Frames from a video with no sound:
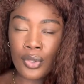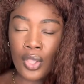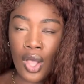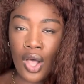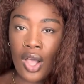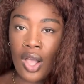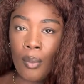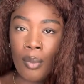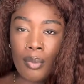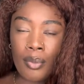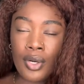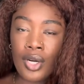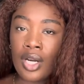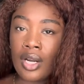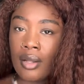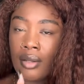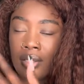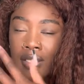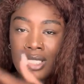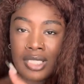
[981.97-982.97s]
y'all, and we were
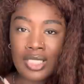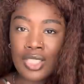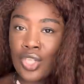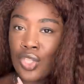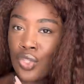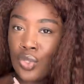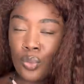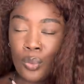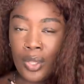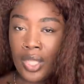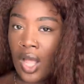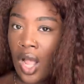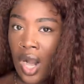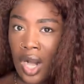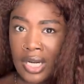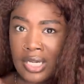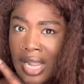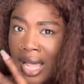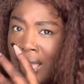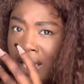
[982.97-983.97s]
gonna continue with
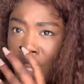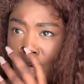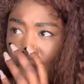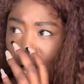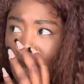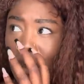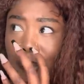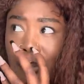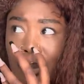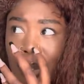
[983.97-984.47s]
our dialogue.